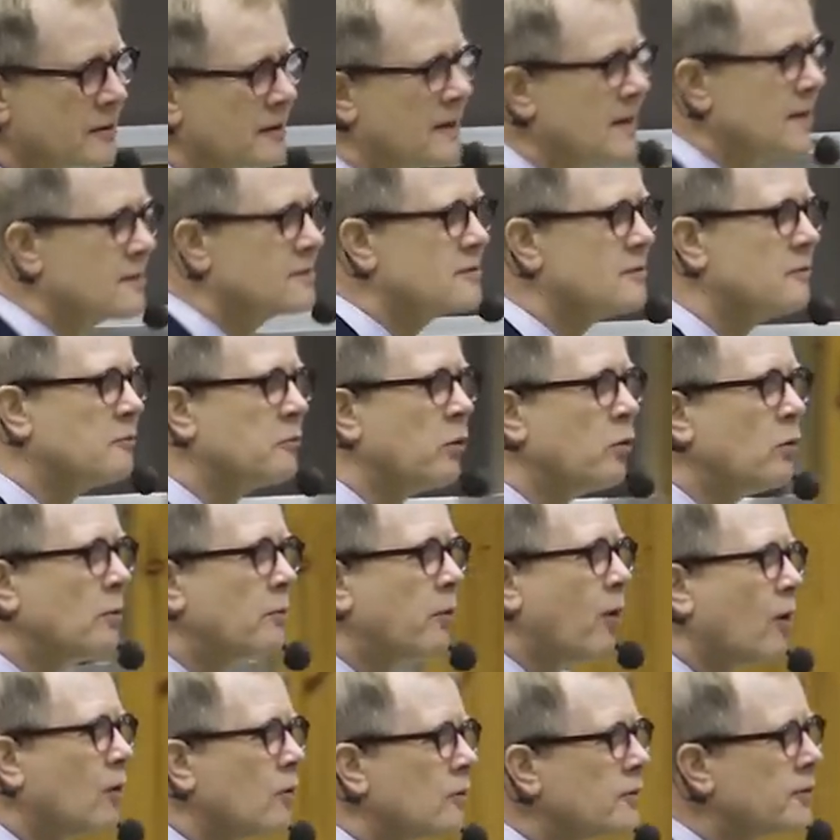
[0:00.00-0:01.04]
a
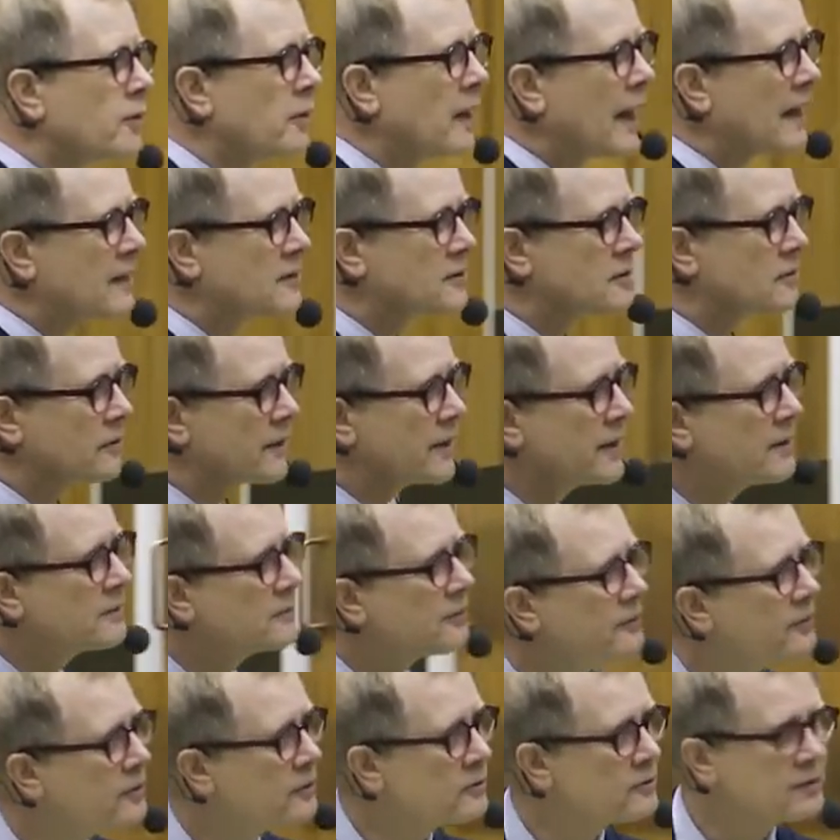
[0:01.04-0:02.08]
loophole to actually
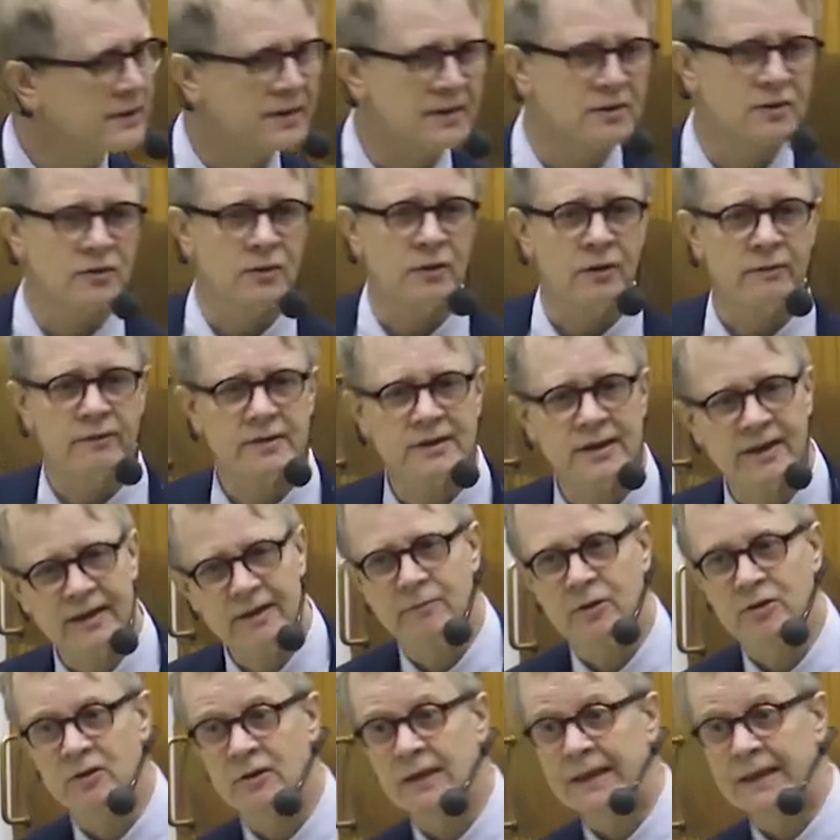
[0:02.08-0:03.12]
introduce this service, and it was